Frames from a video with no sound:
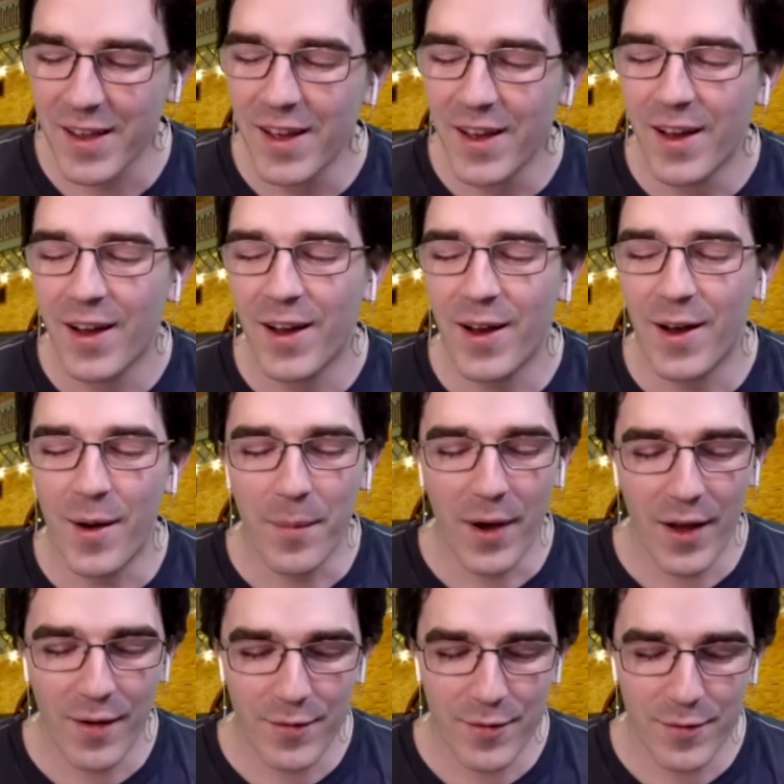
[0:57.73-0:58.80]
Um, I've
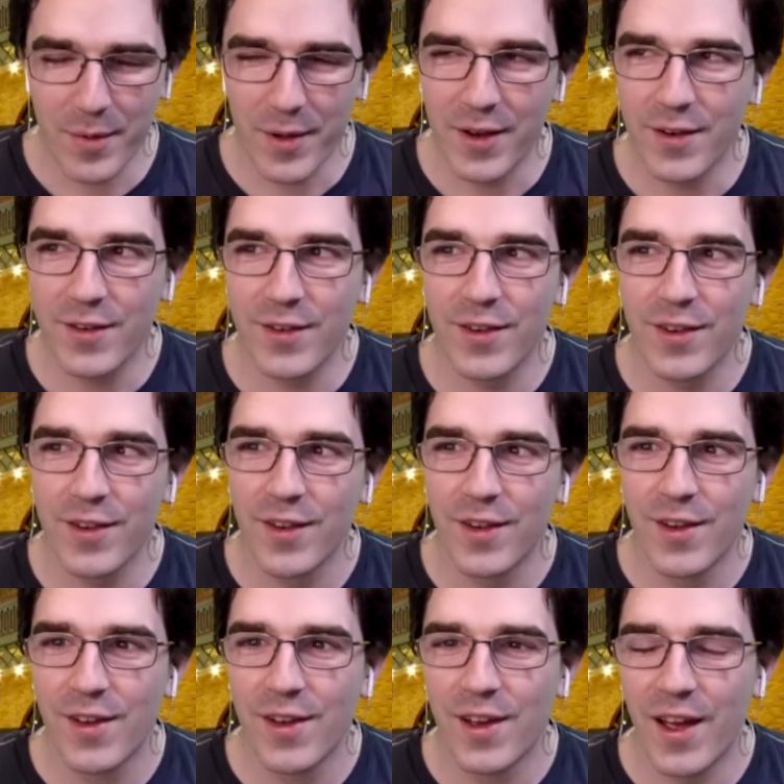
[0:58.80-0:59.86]
spent,
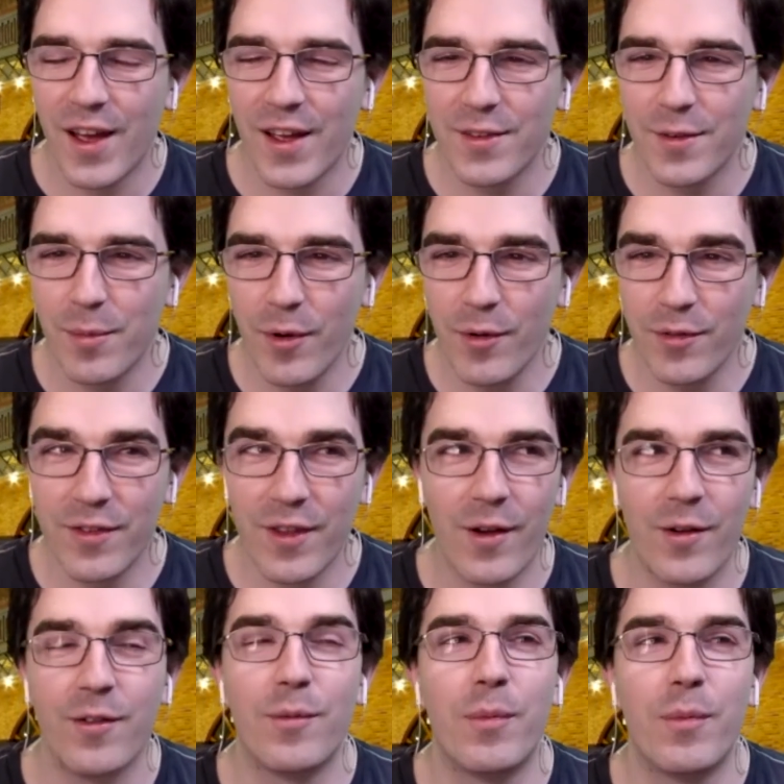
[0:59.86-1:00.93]
I suppose now it's
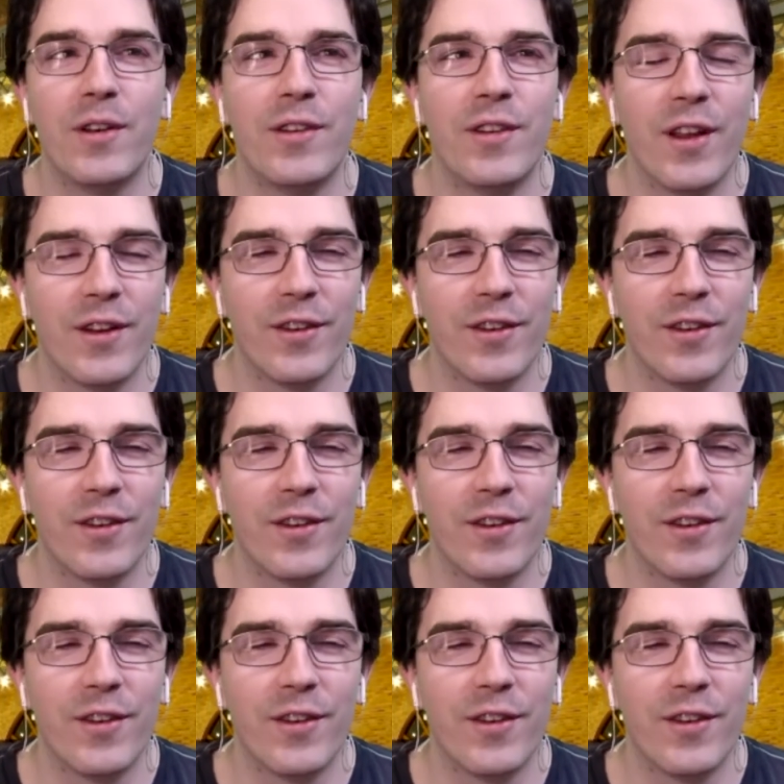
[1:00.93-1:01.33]
been yeah just